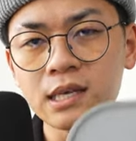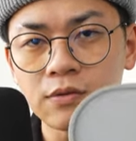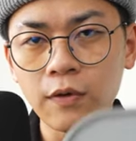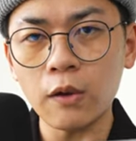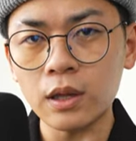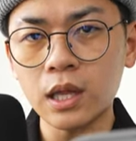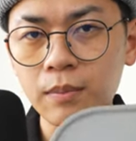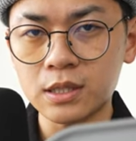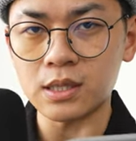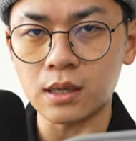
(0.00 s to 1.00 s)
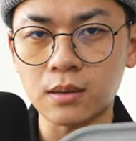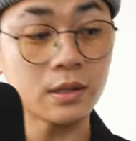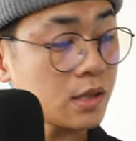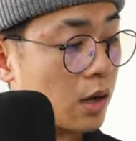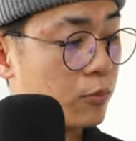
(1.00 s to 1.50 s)
is very limited.
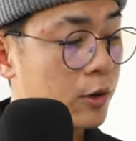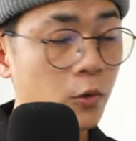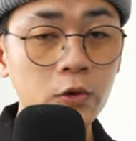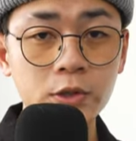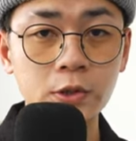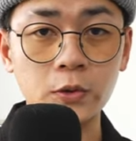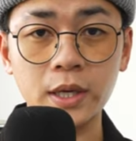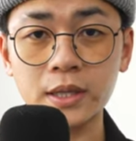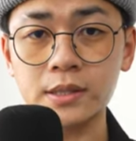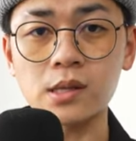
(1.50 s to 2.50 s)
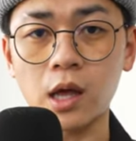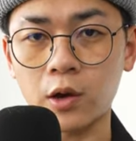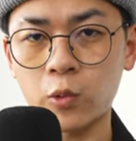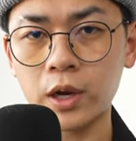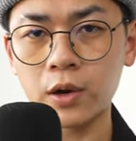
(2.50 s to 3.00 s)
It's not a pre-order, so you'll get this a
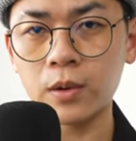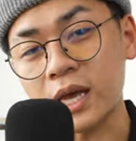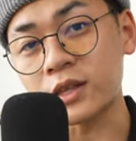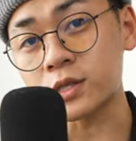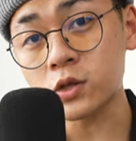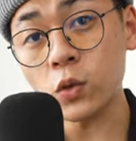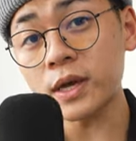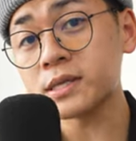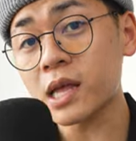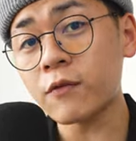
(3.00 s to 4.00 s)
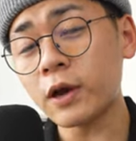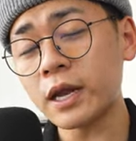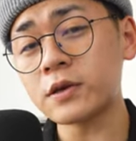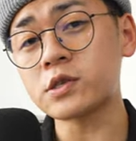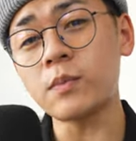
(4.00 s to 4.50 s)
lot quicker. And the store is live right
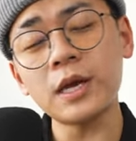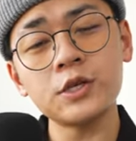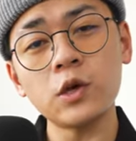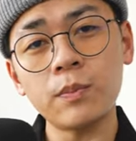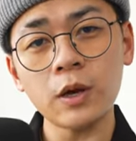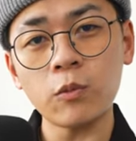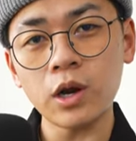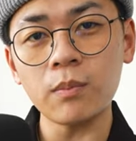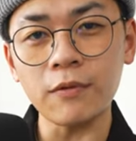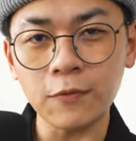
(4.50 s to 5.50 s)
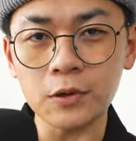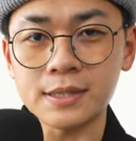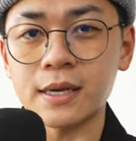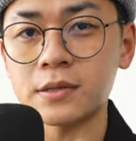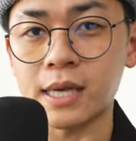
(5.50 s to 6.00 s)
now, so make sure you pick one up before it
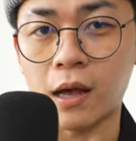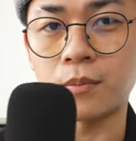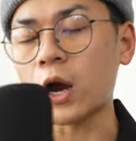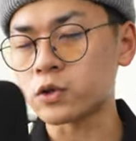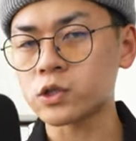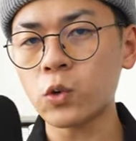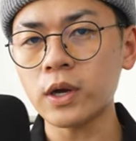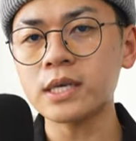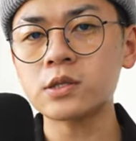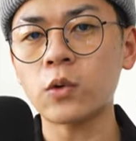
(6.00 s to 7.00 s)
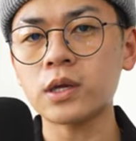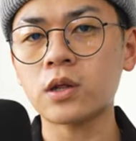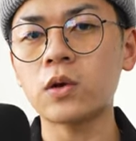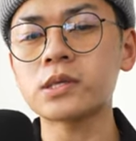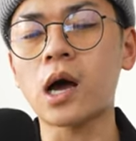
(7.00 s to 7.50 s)
sells out. Our store is going to
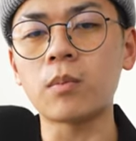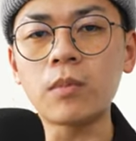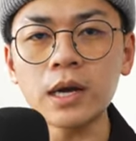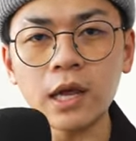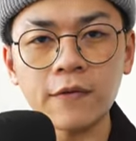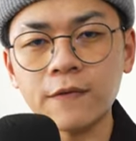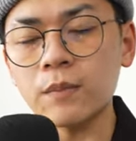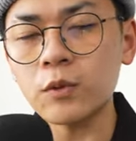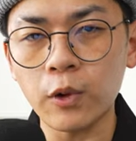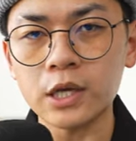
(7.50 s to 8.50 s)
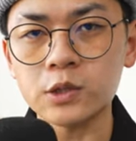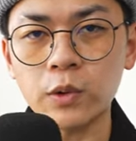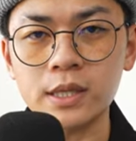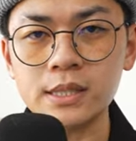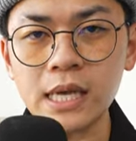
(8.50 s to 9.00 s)
close on Monday, February
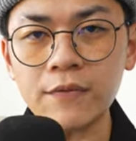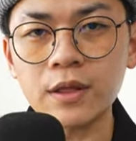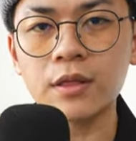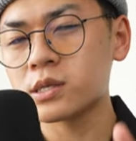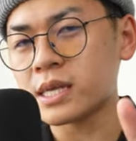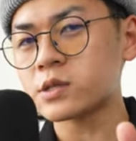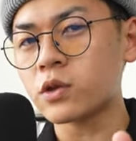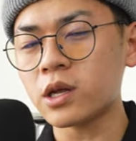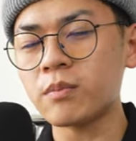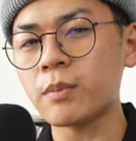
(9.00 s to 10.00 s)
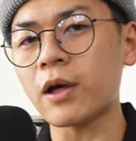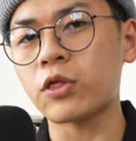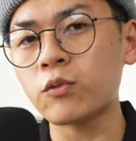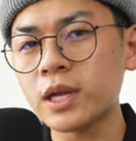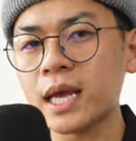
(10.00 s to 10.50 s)
27th. So that's only gonna be
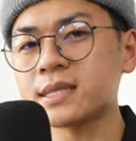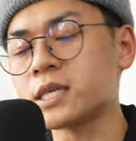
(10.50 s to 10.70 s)
about 3 days